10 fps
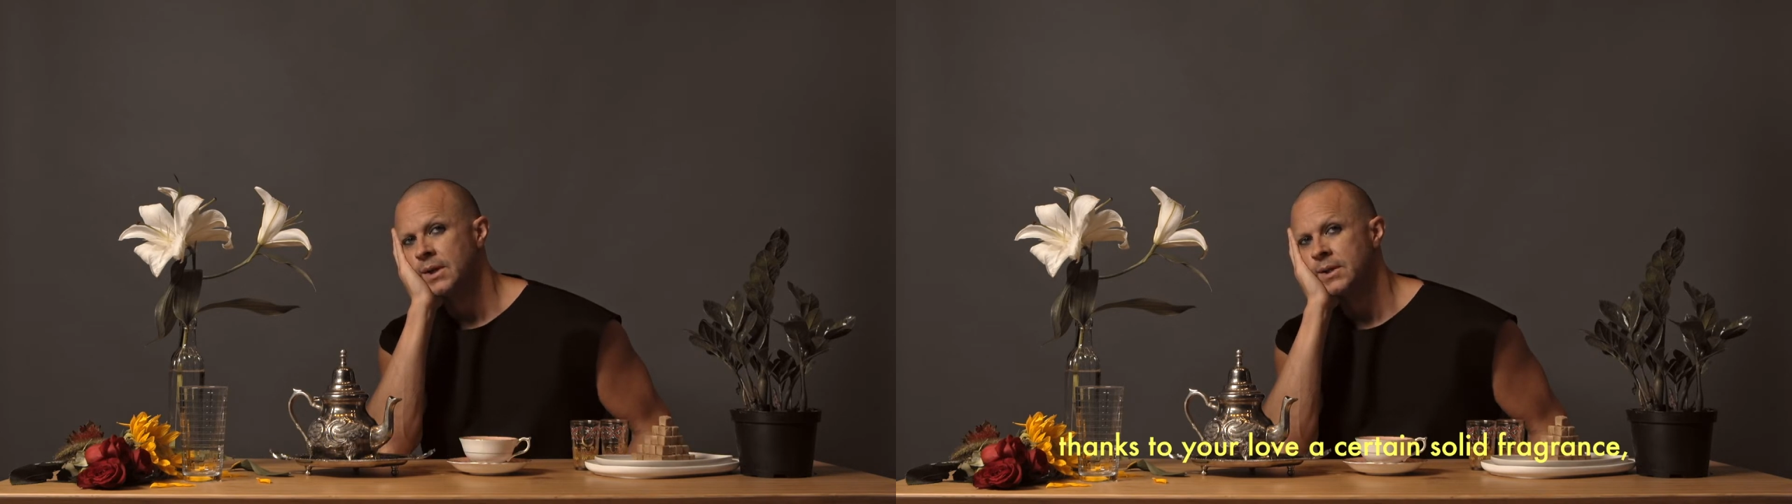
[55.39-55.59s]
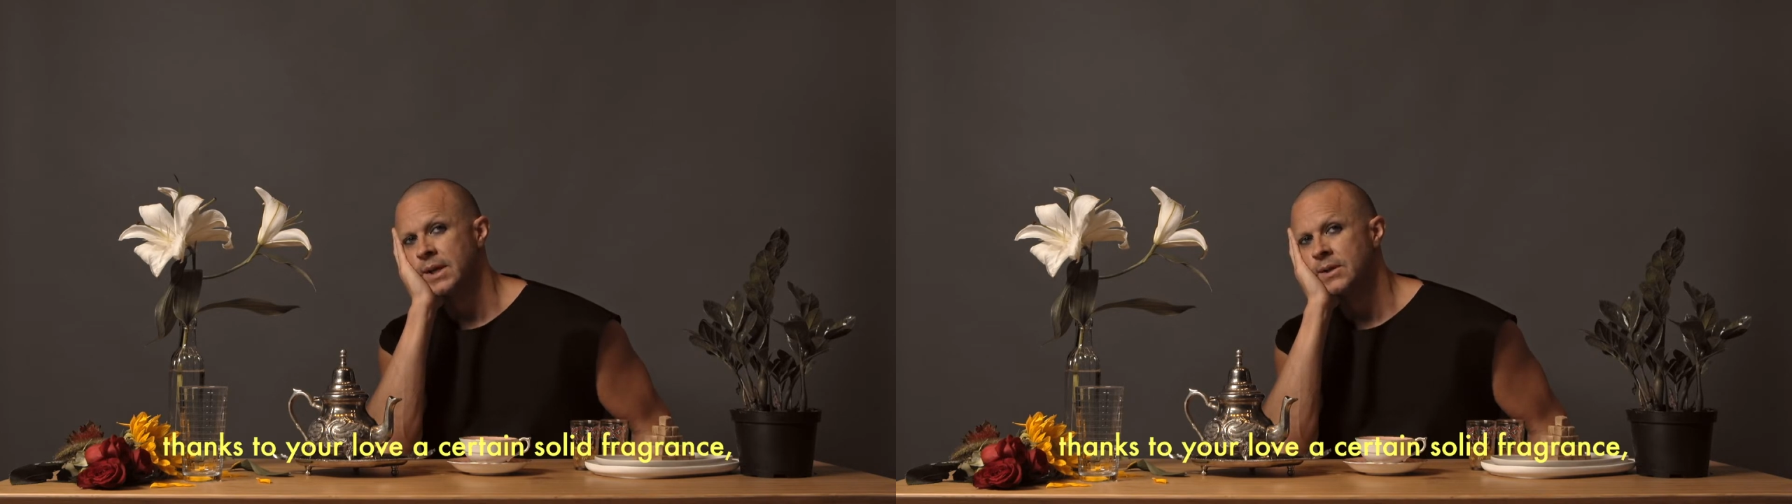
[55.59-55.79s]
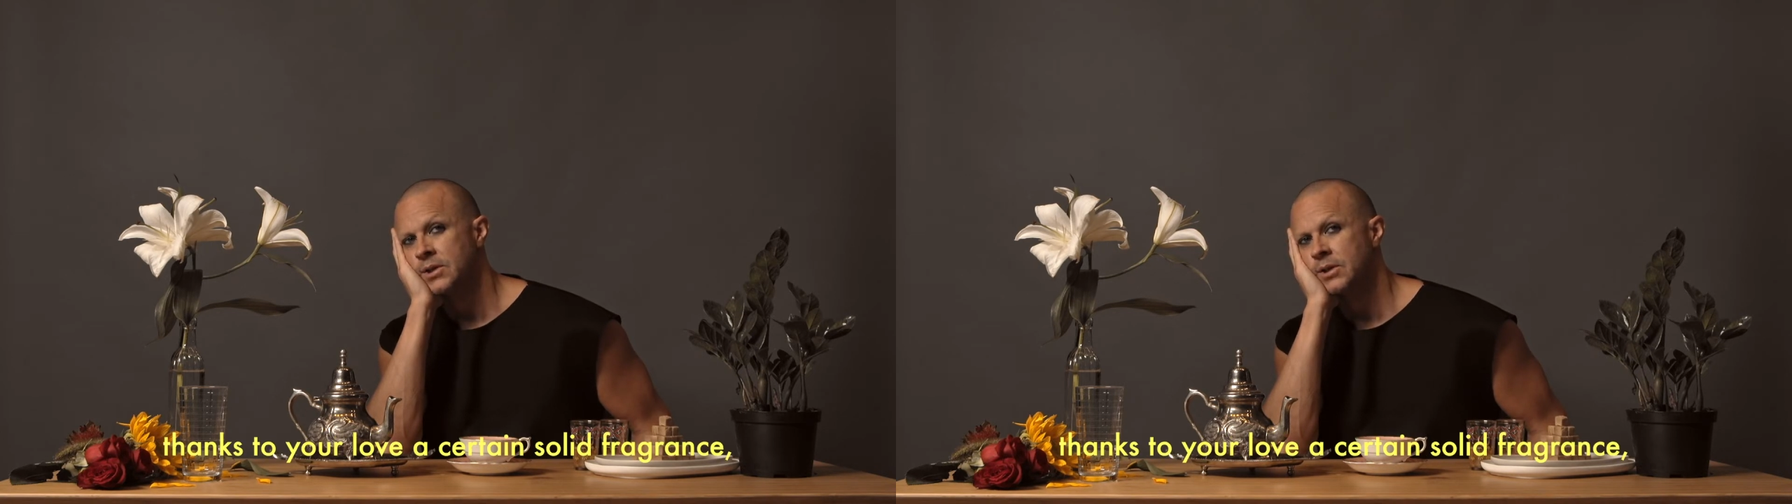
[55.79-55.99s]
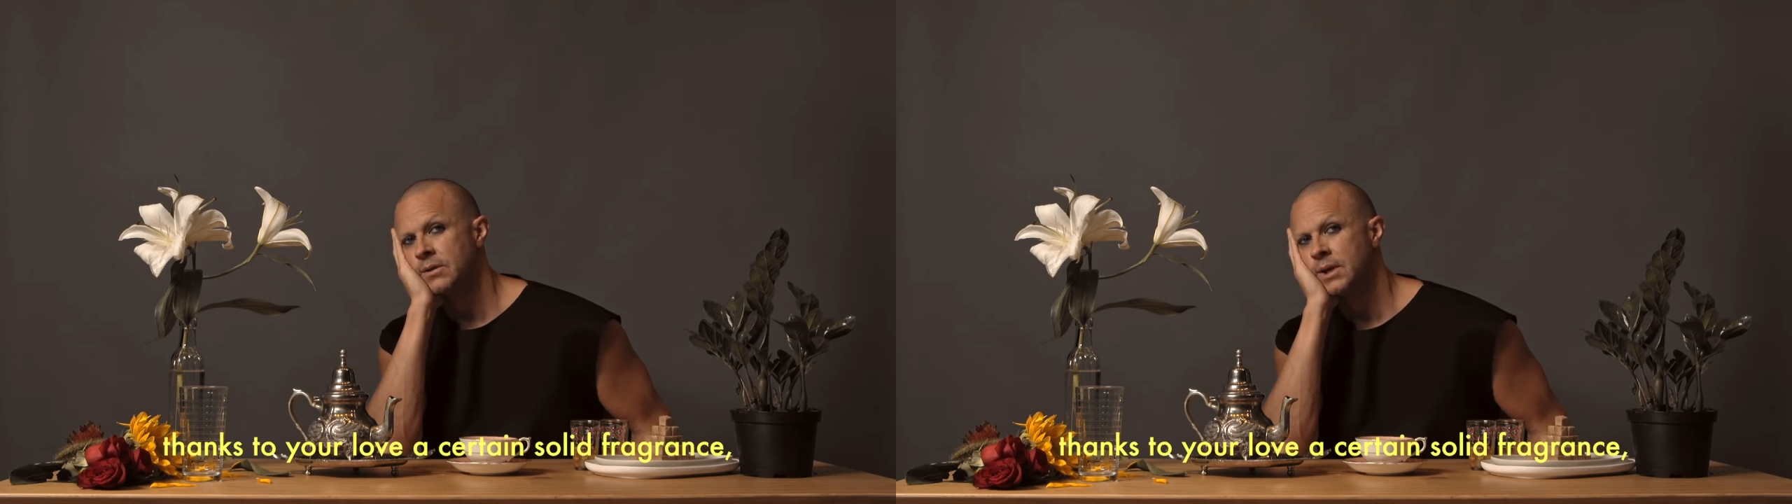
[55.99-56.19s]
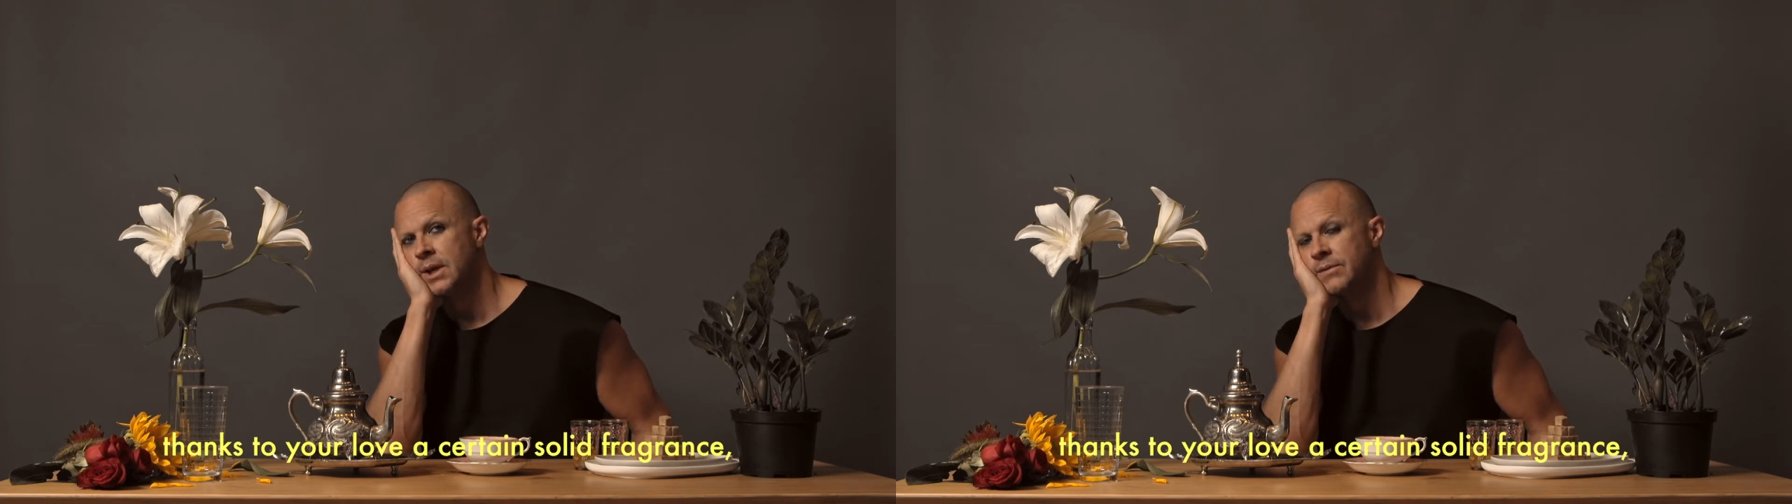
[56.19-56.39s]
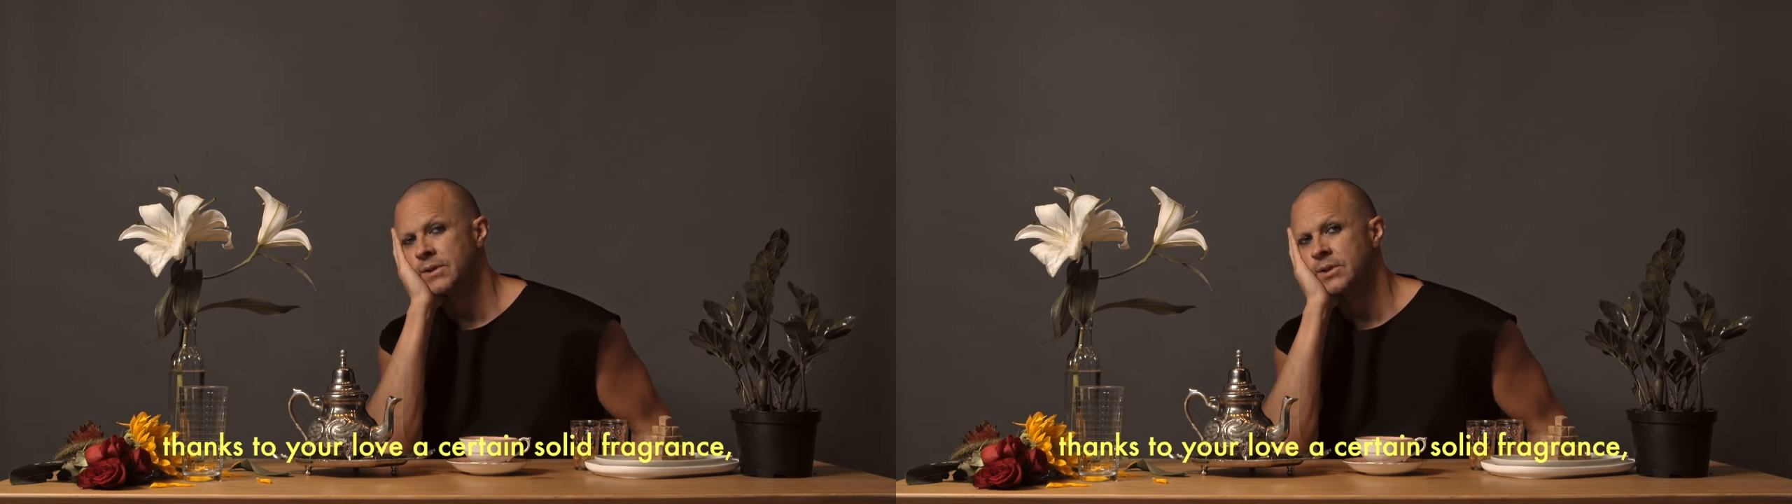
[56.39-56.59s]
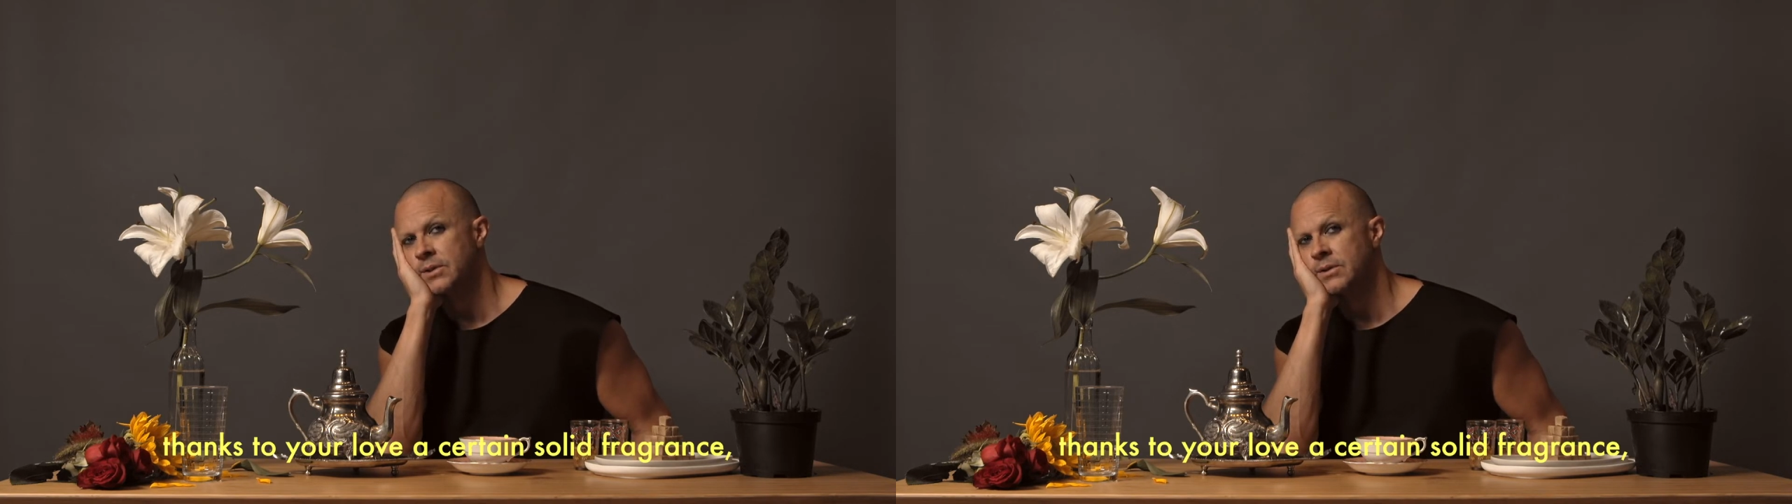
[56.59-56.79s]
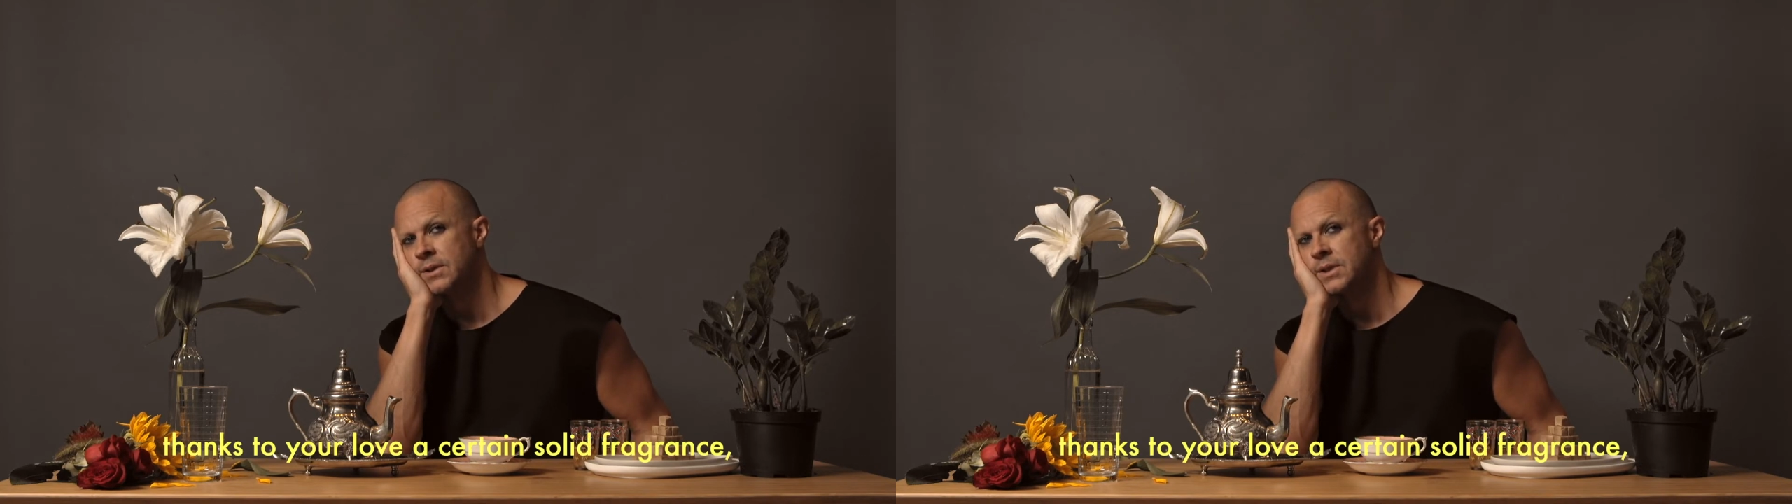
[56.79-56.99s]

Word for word: Thanks to your love, a certain